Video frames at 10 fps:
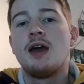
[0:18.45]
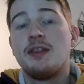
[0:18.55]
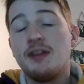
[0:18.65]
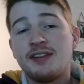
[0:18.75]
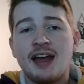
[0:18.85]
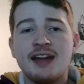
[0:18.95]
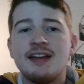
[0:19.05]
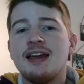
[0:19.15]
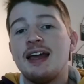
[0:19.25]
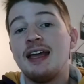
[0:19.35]
This
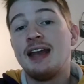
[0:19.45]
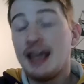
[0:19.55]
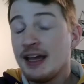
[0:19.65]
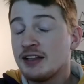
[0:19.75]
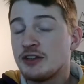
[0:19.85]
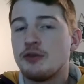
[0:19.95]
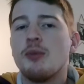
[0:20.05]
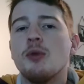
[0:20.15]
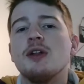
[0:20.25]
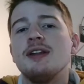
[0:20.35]
idea, in English
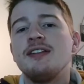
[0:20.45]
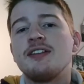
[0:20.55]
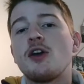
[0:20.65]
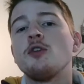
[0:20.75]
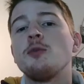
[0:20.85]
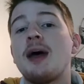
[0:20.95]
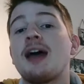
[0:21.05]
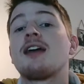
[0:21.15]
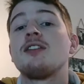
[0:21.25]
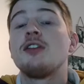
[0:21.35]
football at least, goes
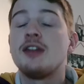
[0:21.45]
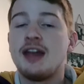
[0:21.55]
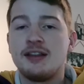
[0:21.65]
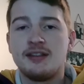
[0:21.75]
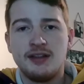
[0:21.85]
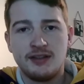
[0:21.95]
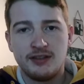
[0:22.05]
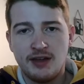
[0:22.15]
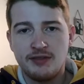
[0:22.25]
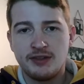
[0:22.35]
back to the
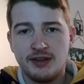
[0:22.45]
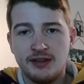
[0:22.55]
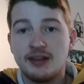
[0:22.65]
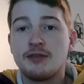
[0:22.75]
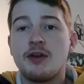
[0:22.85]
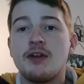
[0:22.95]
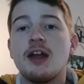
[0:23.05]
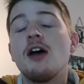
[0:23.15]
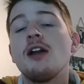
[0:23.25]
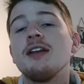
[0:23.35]
1970s at the very
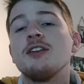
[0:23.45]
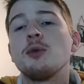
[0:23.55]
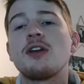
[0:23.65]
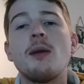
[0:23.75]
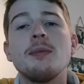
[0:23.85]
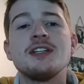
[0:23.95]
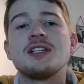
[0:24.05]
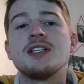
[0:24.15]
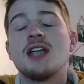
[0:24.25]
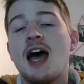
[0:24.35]
earliest, with
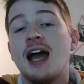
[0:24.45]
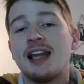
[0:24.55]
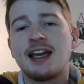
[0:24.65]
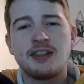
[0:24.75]
competitions like the